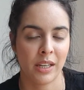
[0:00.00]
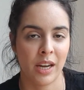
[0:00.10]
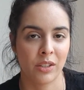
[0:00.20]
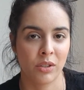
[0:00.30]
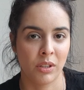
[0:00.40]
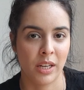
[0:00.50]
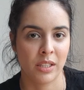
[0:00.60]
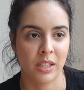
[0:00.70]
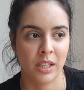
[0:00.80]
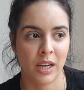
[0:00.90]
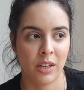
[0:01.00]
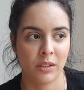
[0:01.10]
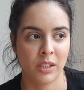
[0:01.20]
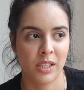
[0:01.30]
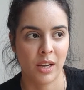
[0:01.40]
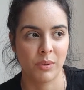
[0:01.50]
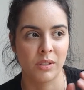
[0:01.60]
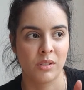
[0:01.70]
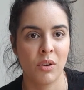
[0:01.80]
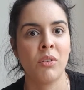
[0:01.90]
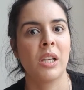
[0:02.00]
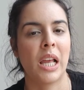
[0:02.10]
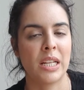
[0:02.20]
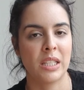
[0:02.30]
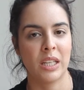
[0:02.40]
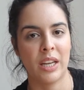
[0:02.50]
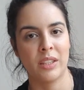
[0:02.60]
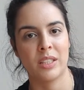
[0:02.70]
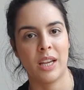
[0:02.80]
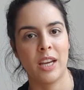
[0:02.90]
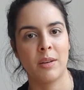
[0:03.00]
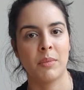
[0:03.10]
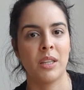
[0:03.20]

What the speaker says: EXO light stick because I was the only light stick at the time.